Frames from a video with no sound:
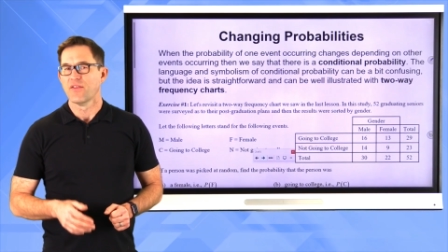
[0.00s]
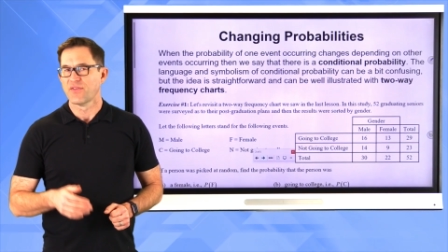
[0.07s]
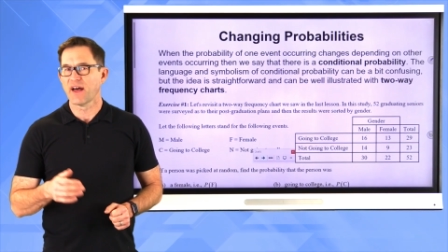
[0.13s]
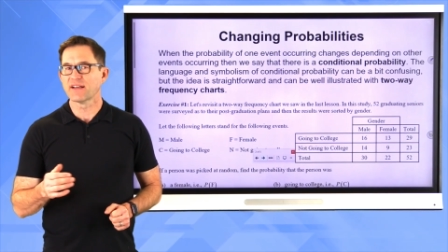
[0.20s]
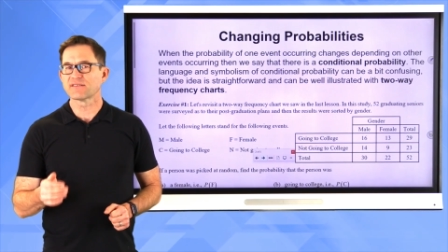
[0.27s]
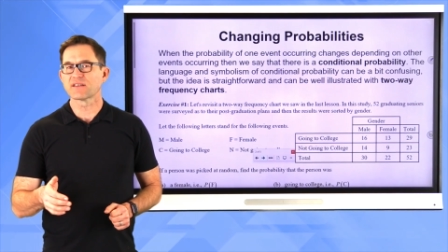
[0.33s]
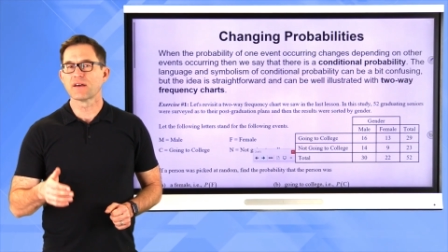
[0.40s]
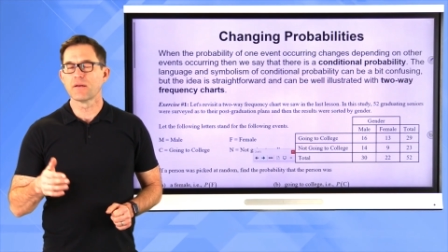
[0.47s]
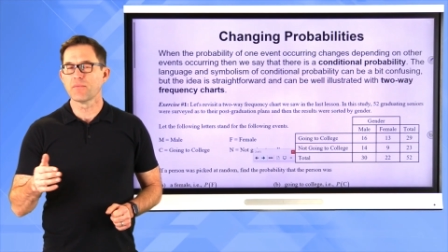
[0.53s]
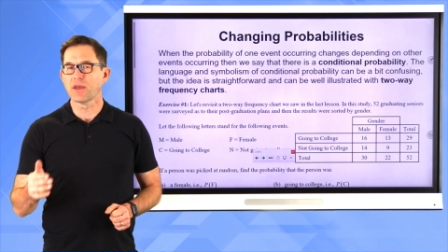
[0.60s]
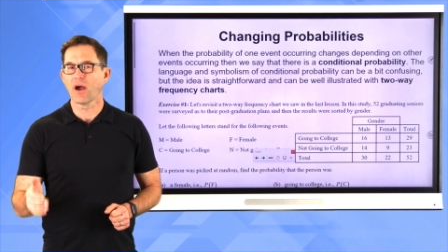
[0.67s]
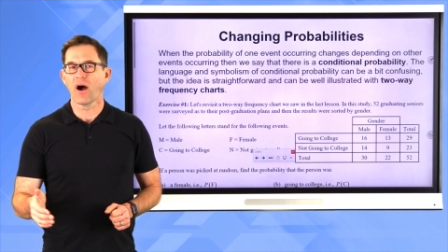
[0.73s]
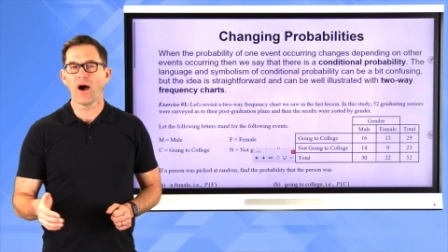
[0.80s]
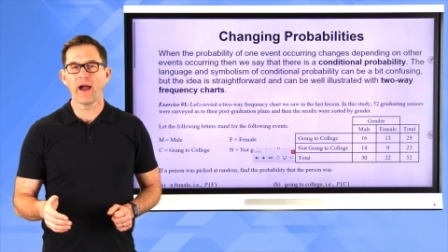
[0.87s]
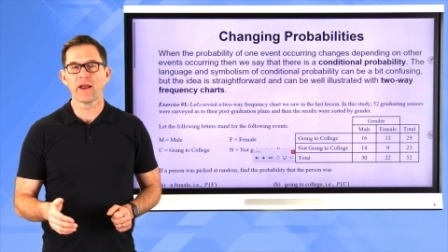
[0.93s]
That's going to be
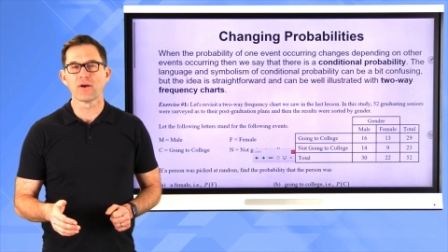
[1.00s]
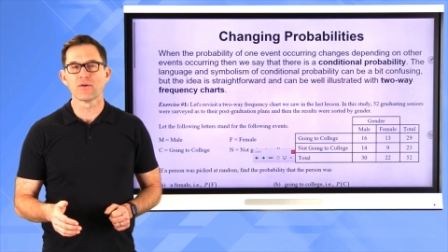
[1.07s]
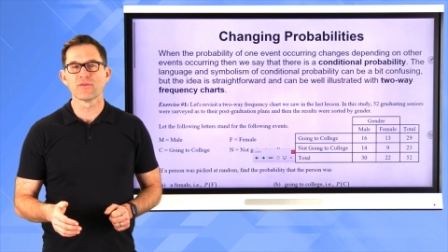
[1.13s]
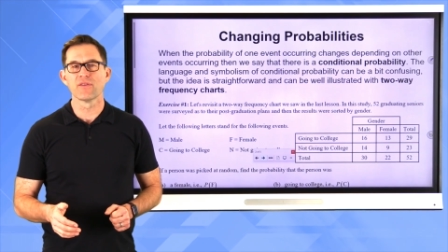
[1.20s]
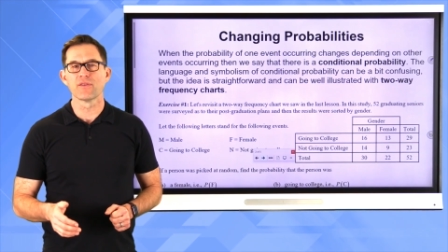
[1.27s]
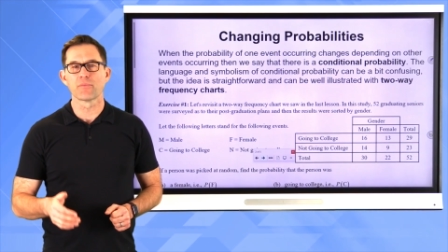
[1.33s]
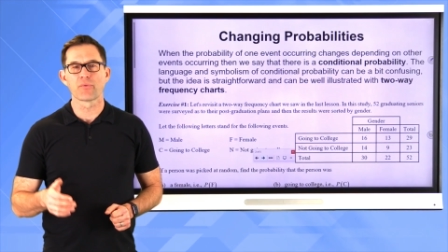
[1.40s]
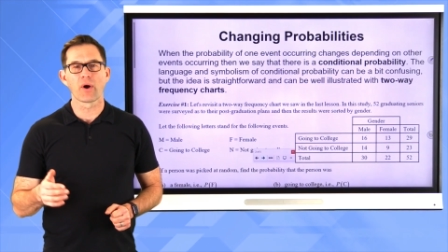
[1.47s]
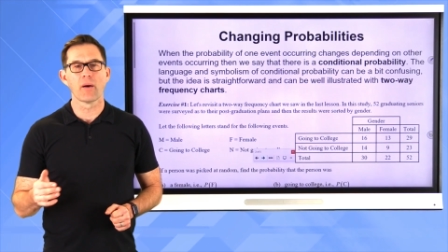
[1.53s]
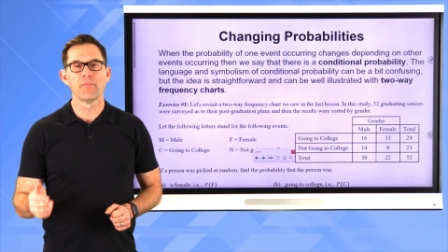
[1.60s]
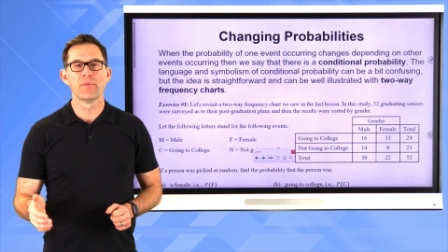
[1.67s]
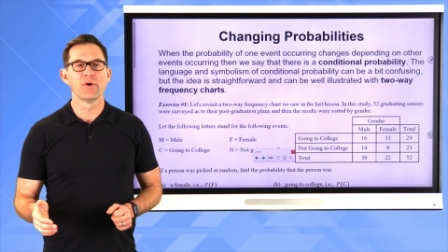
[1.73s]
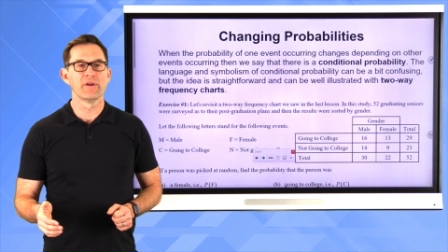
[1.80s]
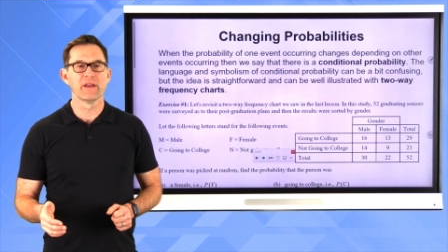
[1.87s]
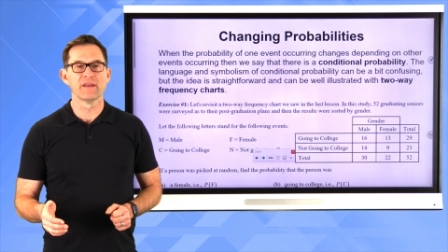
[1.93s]
higher than the
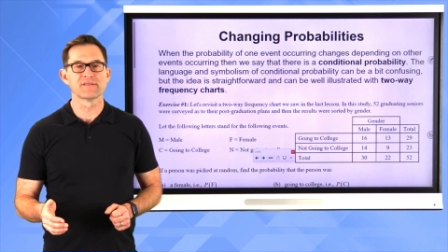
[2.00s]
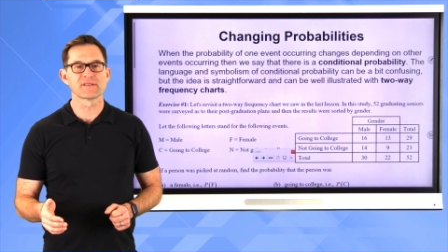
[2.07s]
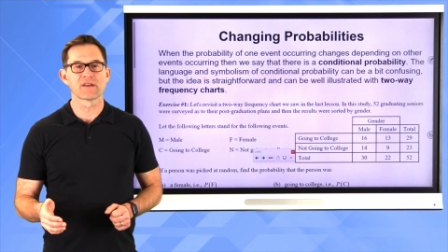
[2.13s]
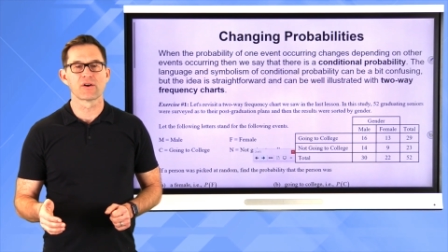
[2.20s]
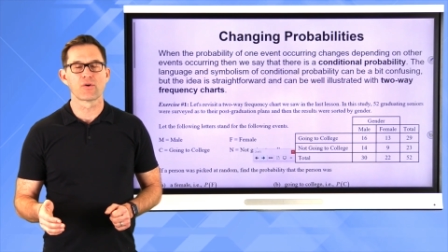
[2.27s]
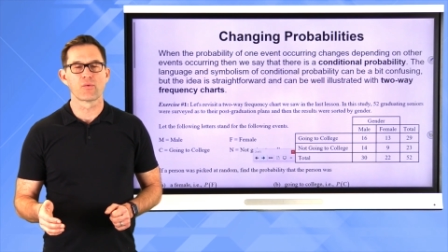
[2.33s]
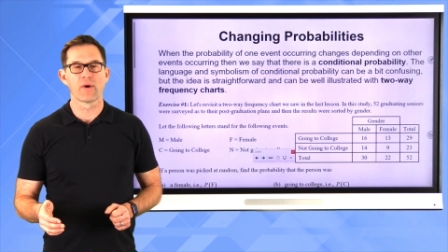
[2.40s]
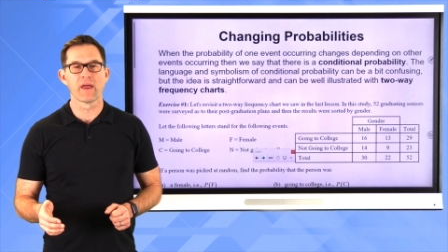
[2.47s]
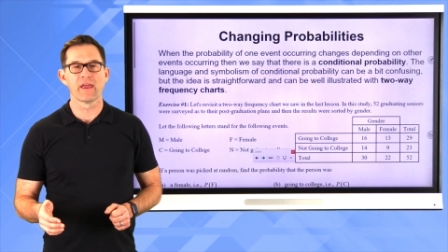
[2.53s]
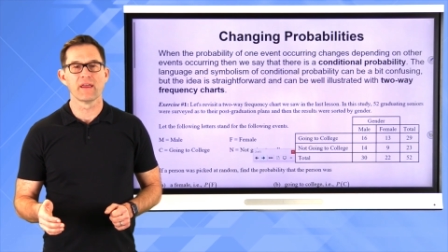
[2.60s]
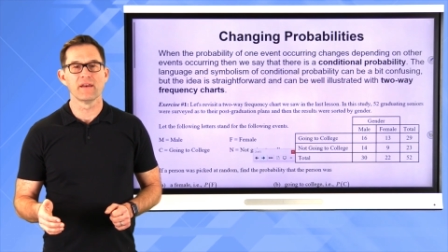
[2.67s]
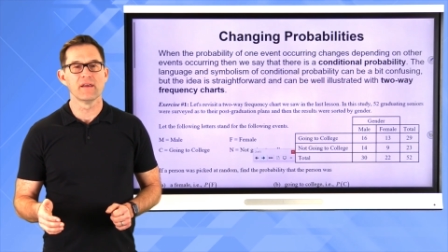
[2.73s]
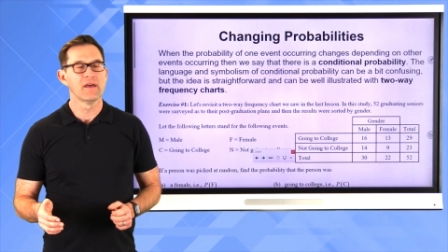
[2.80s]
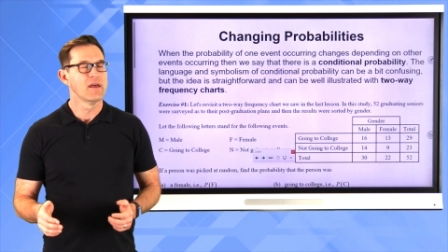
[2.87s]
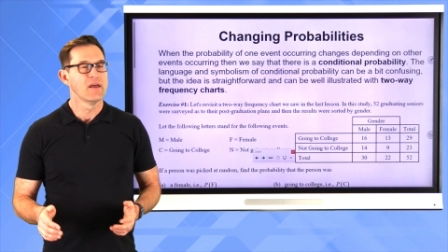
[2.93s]
probability it's going to
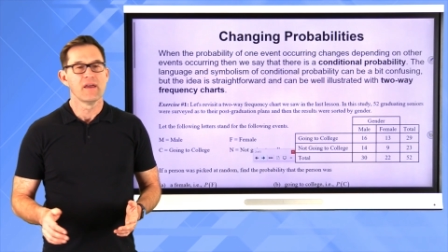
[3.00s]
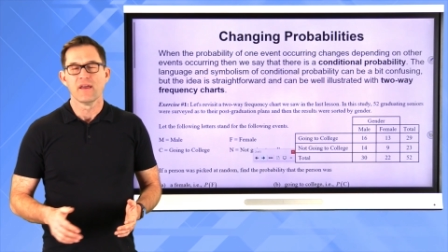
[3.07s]
rain